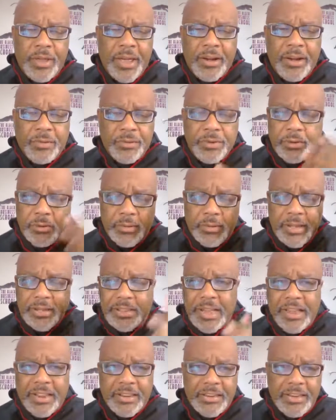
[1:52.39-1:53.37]
I don't know.
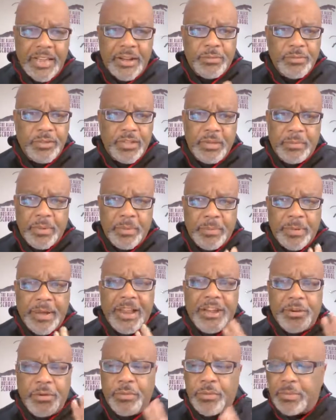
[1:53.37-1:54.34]
I don't keep up, but
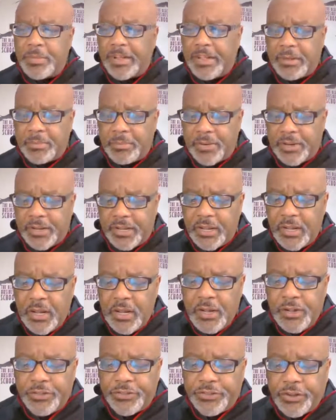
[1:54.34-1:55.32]
I know we're making money.
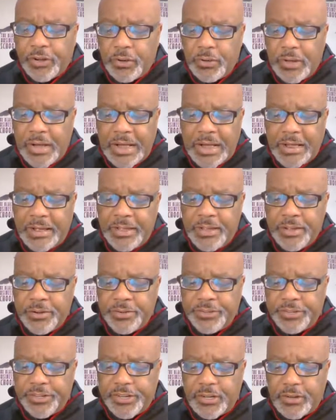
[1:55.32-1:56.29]
So
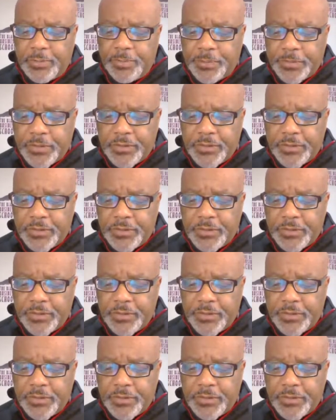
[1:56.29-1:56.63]
here's the deal.